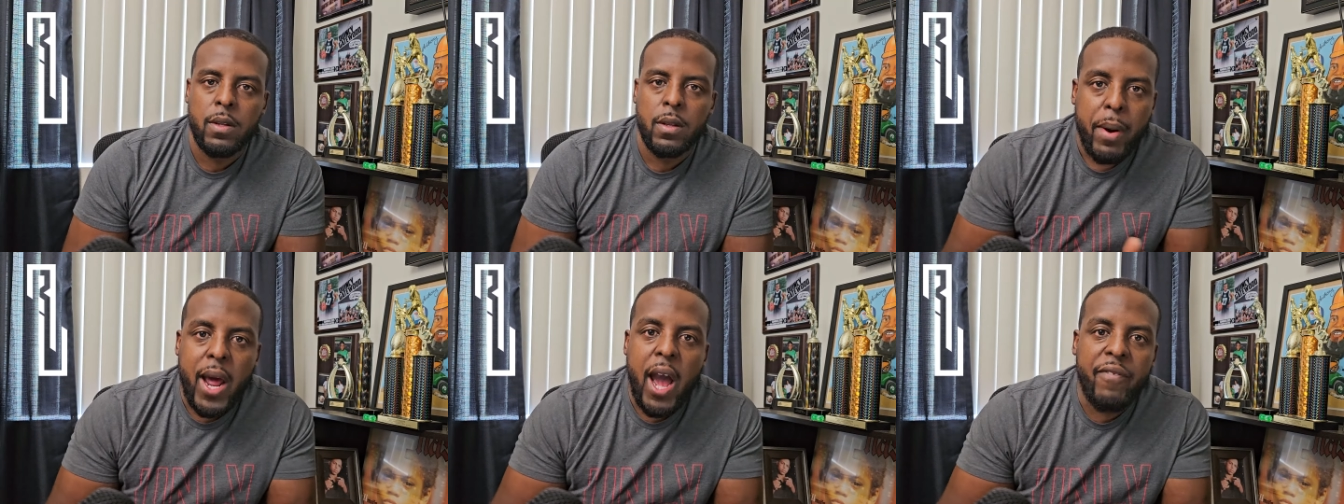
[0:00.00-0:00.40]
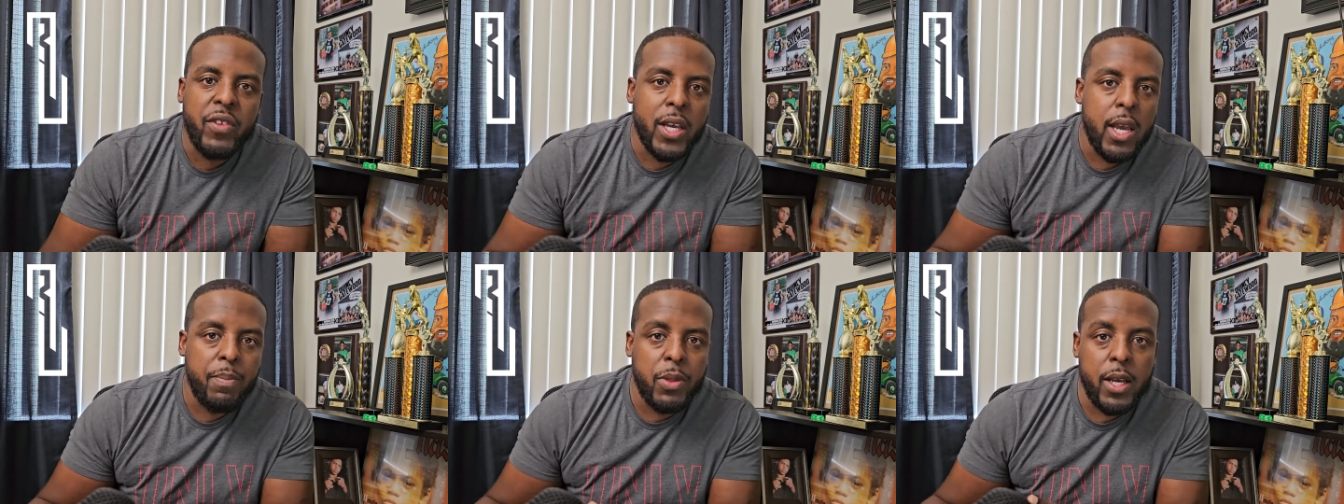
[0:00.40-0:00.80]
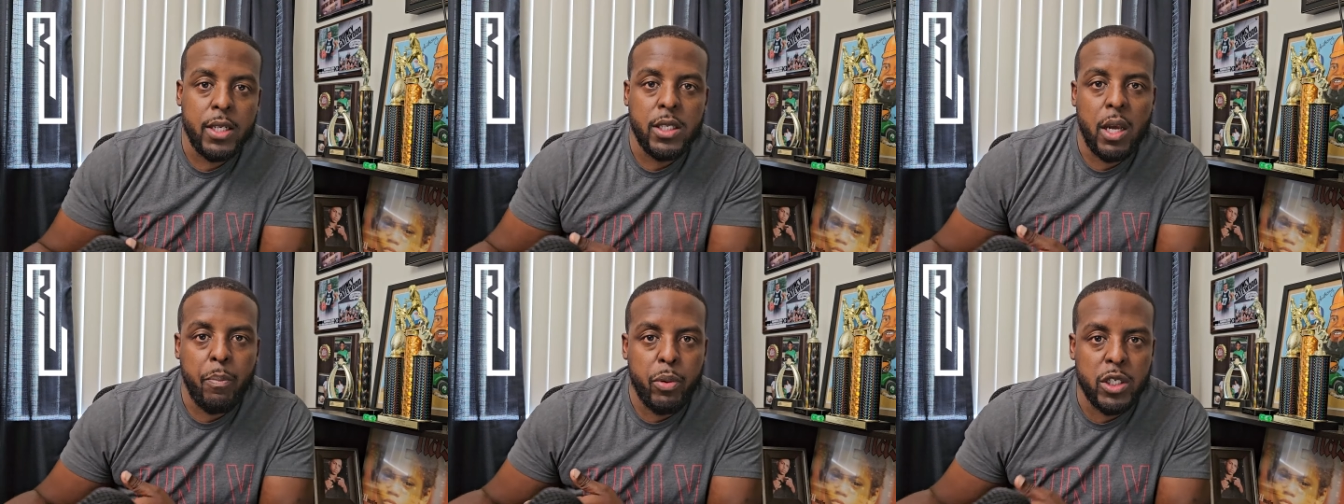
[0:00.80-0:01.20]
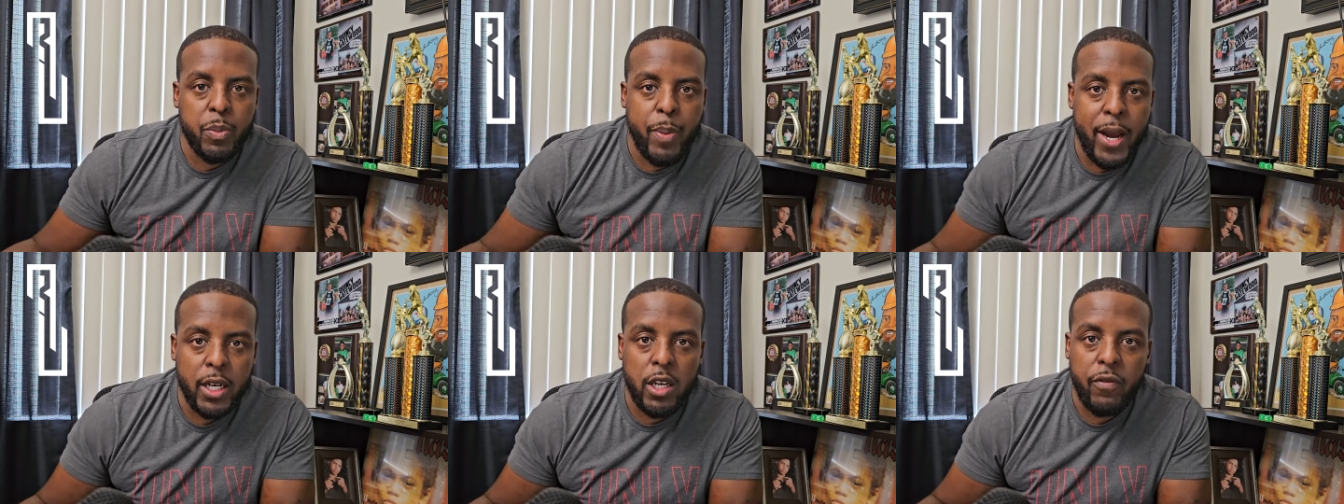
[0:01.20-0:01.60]
But I have to keep things in
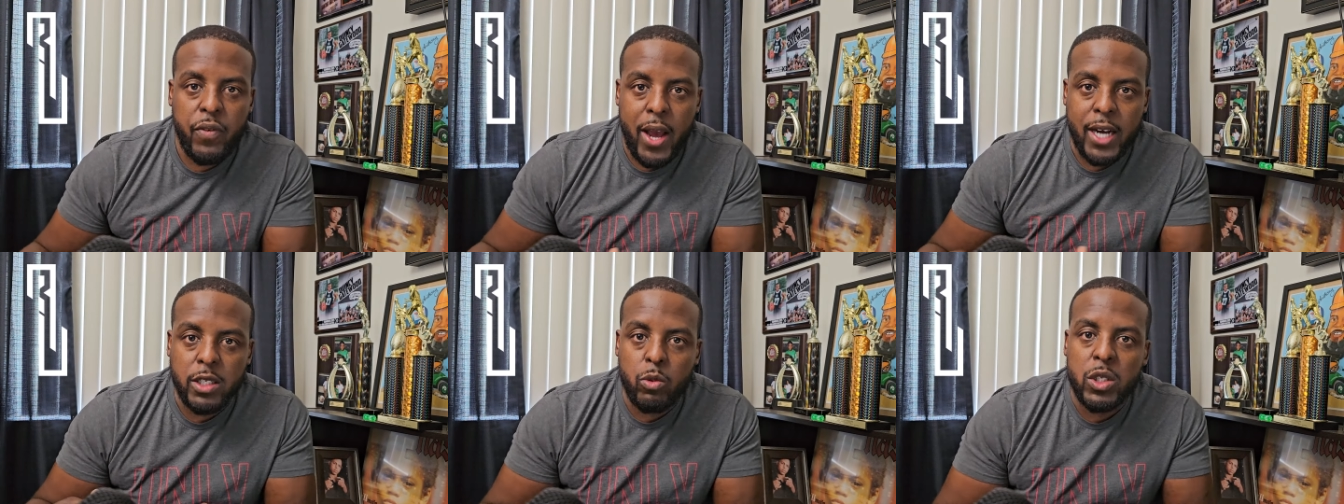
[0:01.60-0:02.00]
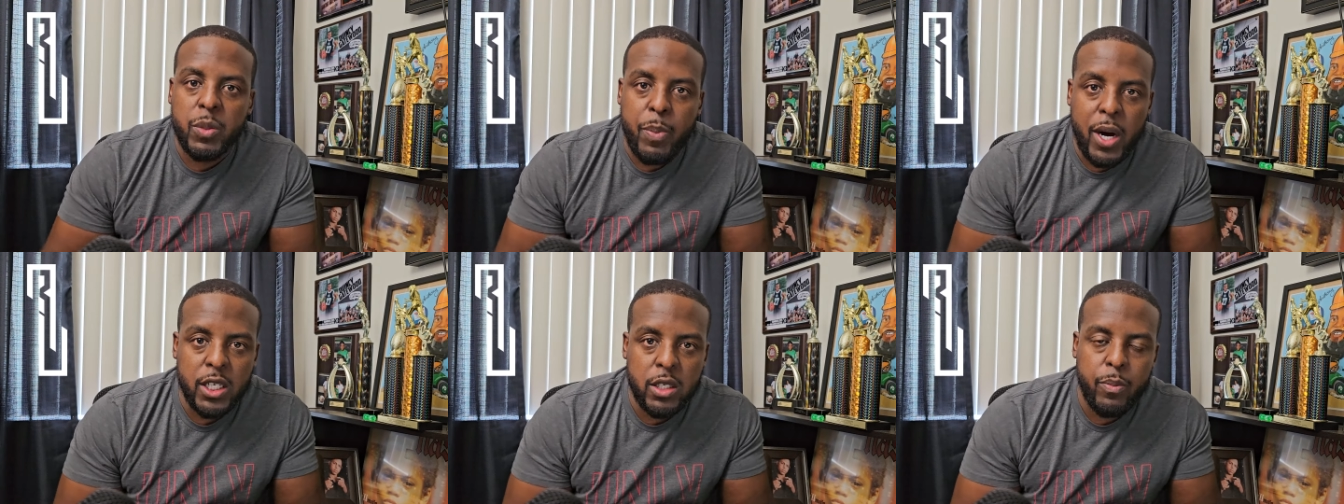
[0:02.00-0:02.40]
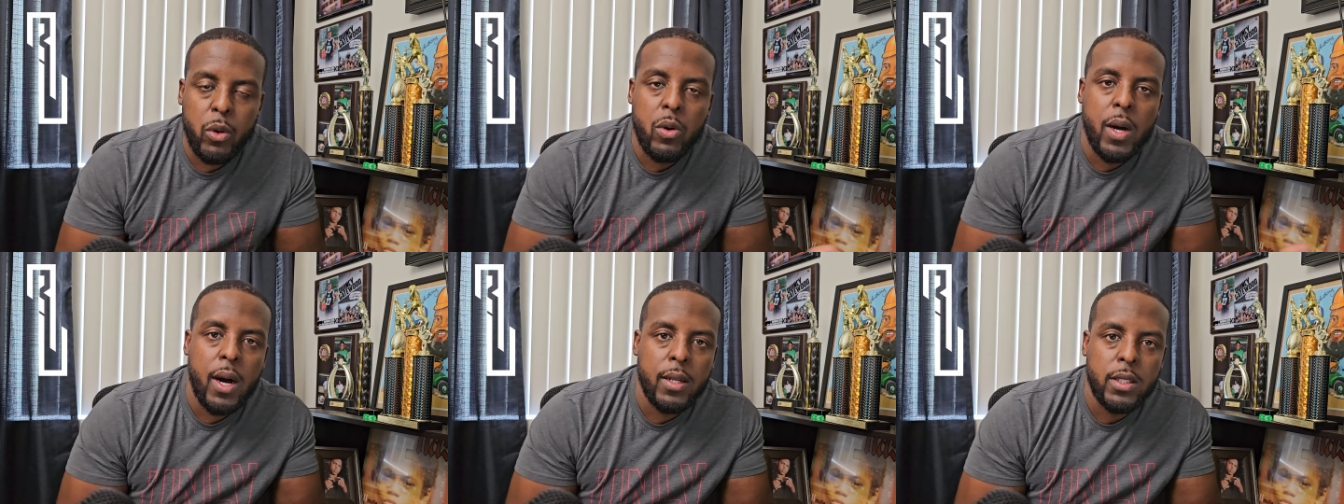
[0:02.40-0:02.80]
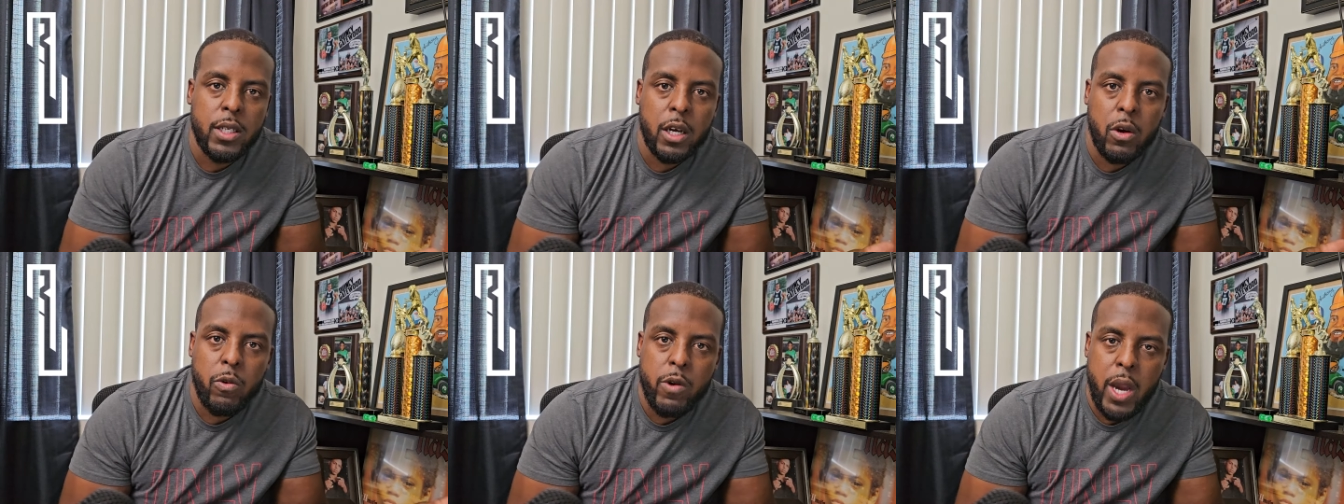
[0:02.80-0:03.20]
perspective as a responsible
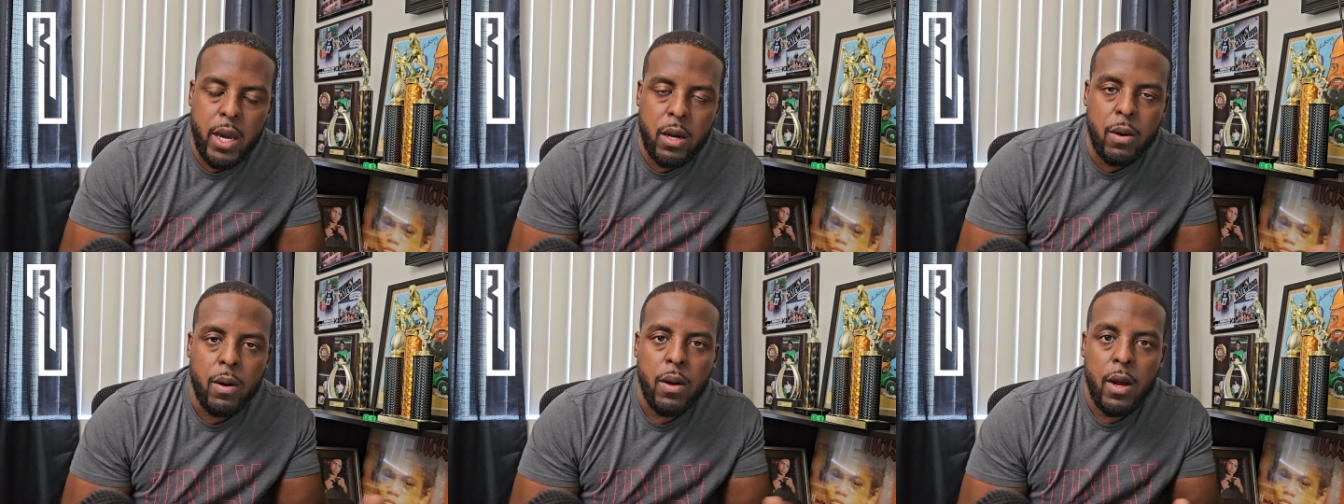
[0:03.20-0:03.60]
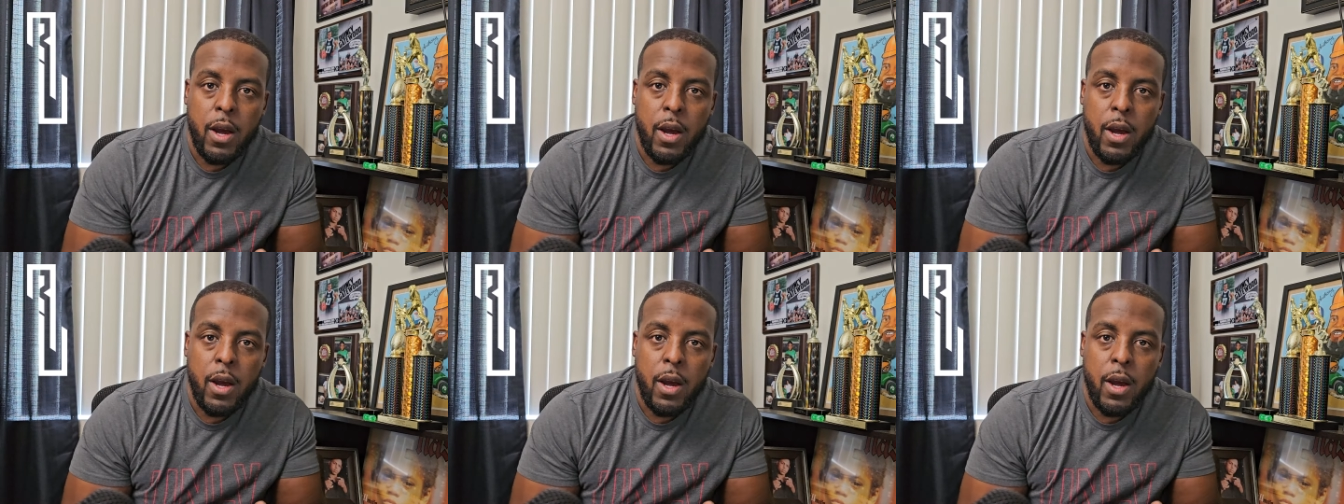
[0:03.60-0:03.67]
content creator.